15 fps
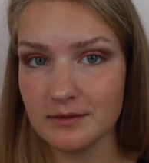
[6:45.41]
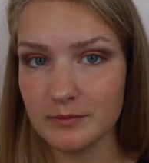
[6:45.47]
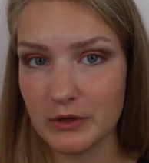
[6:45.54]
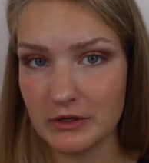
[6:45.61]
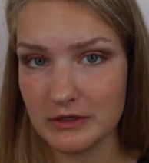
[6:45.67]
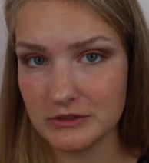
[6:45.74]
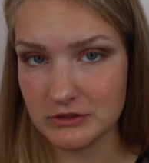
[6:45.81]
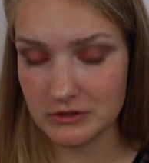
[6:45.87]
I'm
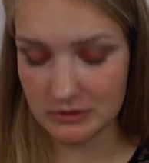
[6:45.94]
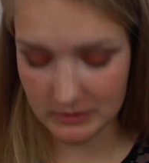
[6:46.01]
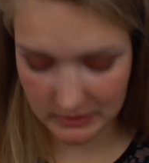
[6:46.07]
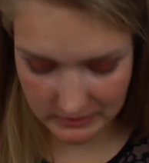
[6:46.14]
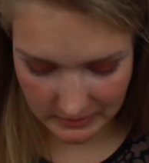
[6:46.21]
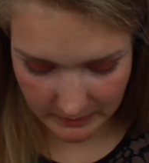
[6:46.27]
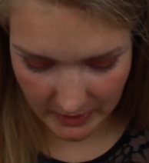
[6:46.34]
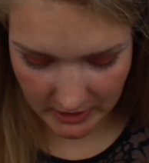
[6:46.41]
gonna do
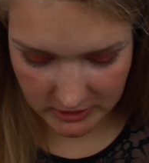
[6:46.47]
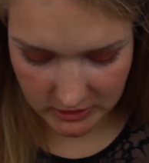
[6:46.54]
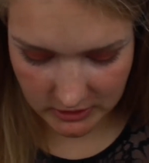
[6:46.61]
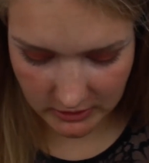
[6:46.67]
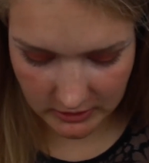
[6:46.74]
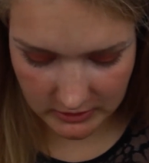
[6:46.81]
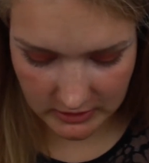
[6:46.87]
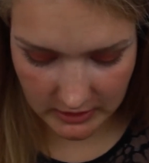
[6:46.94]
is I'm
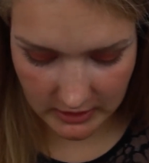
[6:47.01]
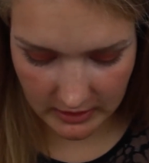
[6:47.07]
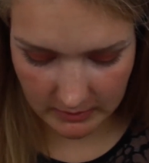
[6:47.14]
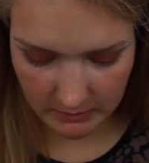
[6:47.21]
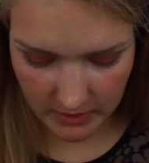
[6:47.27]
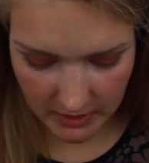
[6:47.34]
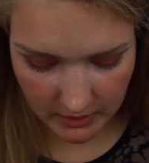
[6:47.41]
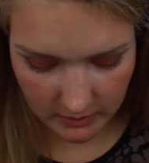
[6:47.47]
actually gonna take a
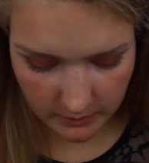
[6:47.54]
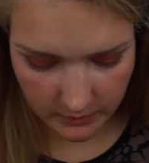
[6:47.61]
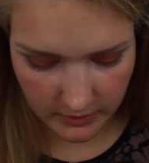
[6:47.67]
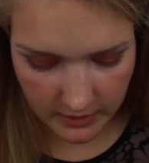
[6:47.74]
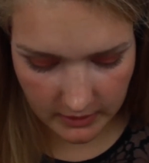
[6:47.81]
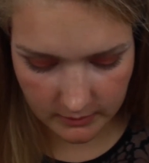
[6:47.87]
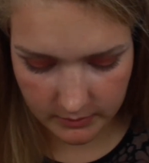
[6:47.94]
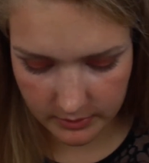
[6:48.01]
makeup
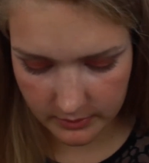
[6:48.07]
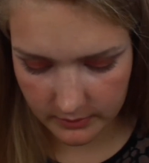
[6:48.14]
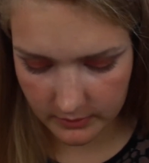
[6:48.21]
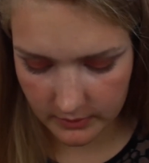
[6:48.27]
wipe.